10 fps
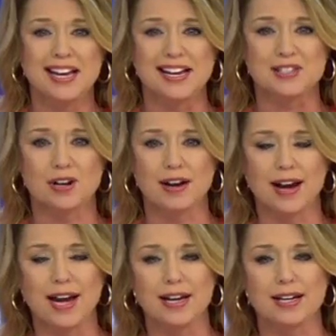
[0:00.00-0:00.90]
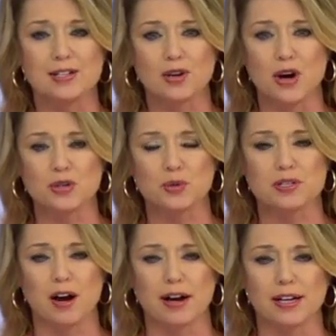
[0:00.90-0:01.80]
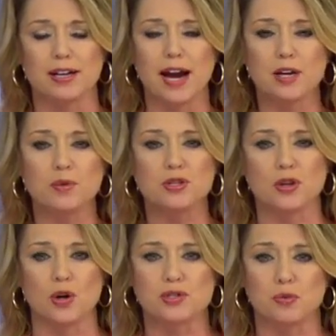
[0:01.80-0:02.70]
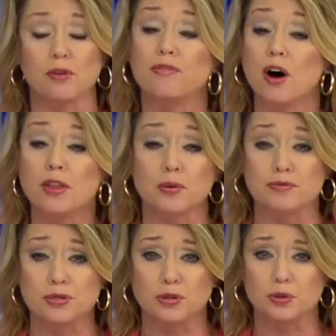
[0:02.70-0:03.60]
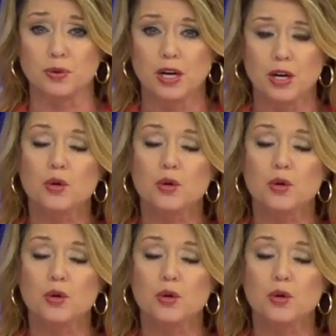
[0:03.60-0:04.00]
And tonight, 8 is on your side and getting results for a father of two